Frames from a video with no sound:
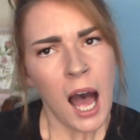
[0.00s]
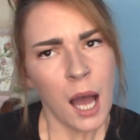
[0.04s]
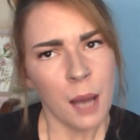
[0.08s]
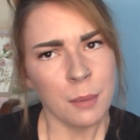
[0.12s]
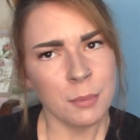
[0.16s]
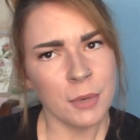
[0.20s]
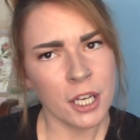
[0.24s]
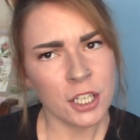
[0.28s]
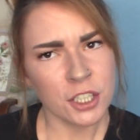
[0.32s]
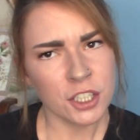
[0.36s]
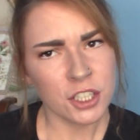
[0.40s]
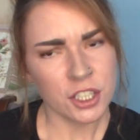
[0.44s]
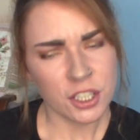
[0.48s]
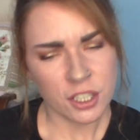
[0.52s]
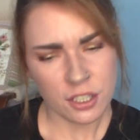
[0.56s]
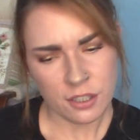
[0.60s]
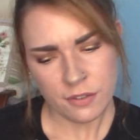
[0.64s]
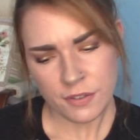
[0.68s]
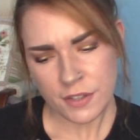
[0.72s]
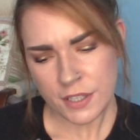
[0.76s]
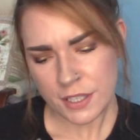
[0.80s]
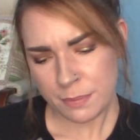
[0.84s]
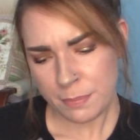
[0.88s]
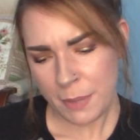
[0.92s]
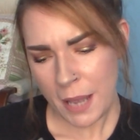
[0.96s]
I'm not sure
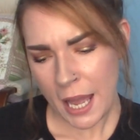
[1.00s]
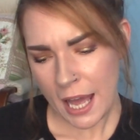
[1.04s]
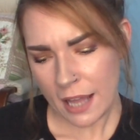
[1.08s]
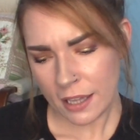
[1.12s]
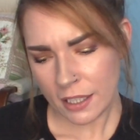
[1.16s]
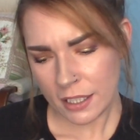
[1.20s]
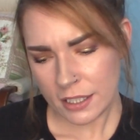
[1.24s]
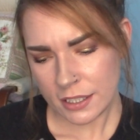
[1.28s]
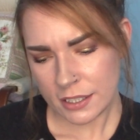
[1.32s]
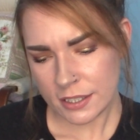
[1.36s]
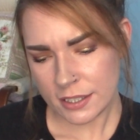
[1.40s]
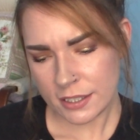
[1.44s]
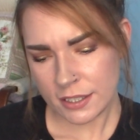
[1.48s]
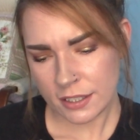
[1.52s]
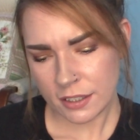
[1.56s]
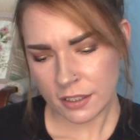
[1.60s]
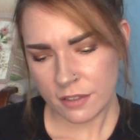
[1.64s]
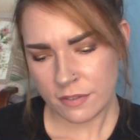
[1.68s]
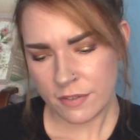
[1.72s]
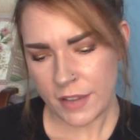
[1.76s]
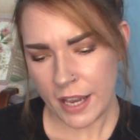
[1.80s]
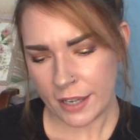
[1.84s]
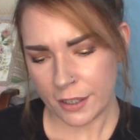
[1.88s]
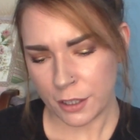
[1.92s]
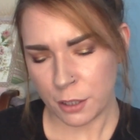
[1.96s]
if this palette is still
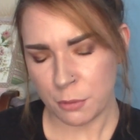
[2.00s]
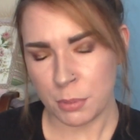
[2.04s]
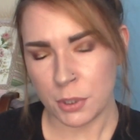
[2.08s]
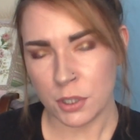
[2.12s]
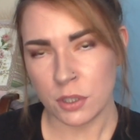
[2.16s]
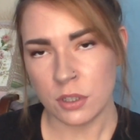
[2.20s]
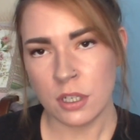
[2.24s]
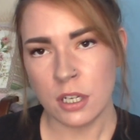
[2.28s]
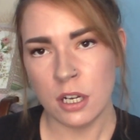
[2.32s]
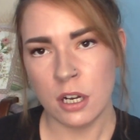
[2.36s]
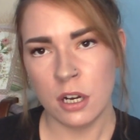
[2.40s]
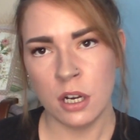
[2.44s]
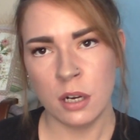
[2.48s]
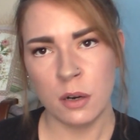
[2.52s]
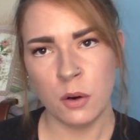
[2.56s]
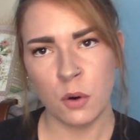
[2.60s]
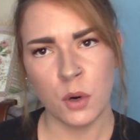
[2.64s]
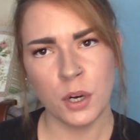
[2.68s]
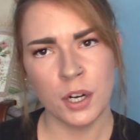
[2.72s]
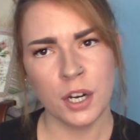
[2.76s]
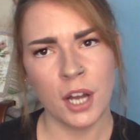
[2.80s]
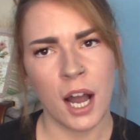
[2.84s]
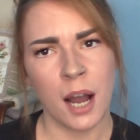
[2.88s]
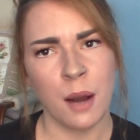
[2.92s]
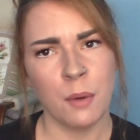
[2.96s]
available
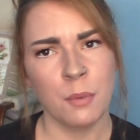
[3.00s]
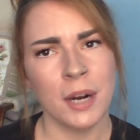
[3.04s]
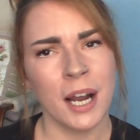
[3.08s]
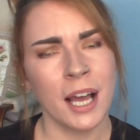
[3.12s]
or not.